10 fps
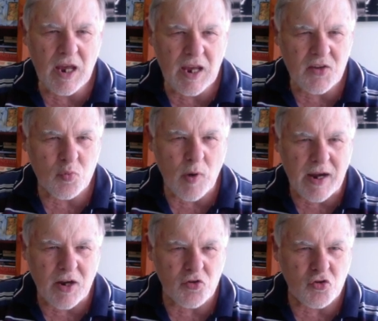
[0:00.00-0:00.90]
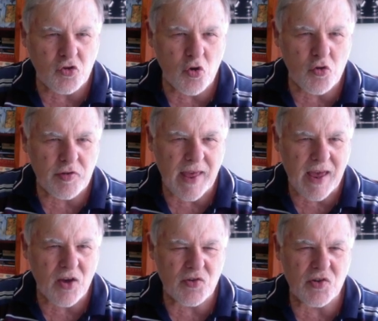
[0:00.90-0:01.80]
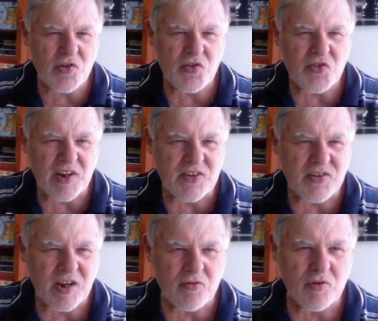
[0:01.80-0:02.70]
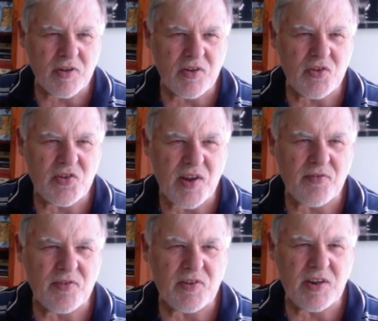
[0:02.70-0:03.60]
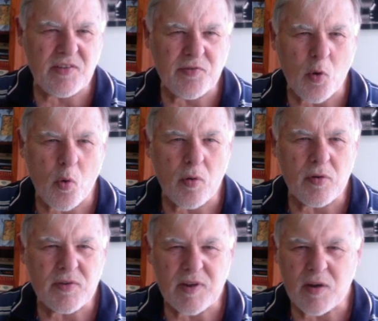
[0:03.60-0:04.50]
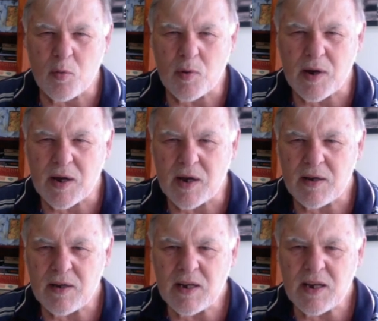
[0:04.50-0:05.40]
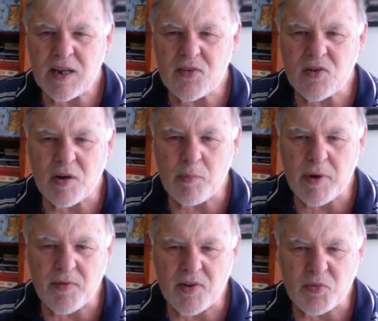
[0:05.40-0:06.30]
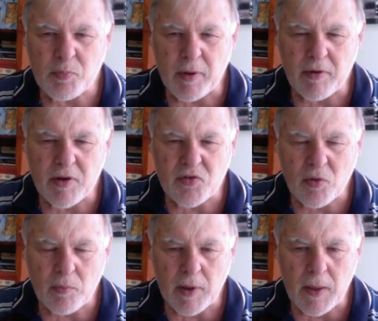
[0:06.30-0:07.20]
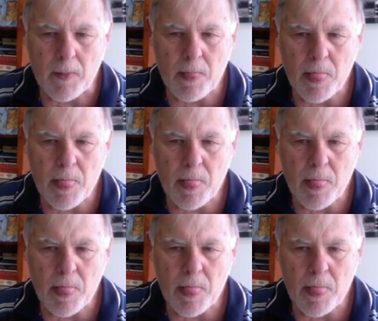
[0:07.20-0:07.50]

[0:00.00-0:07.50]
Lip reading: He's rated 2,674, so he's got a bit of experience on me.